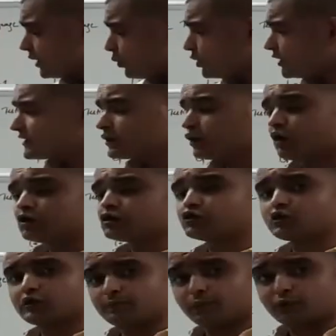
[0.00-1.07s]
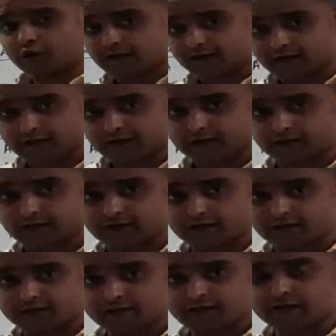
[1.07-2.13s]
What is also important
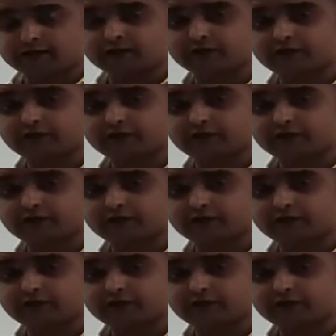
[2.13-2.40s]
here is